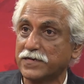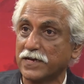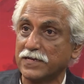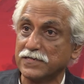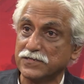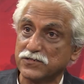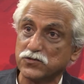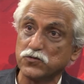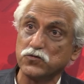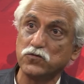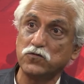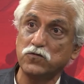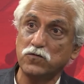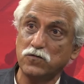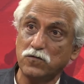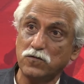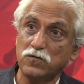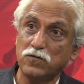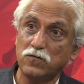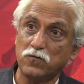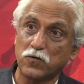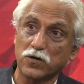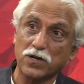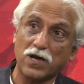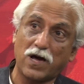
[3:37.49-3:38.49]
tells you
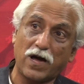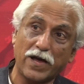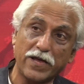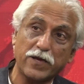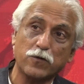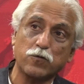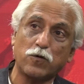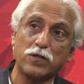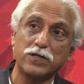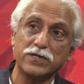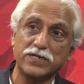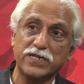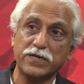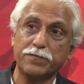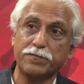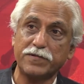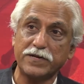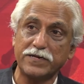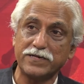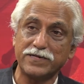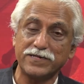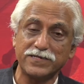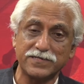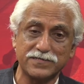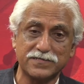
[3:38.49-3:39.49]
what a high quality
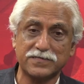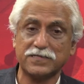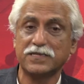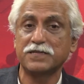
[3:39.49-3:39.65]
player he is.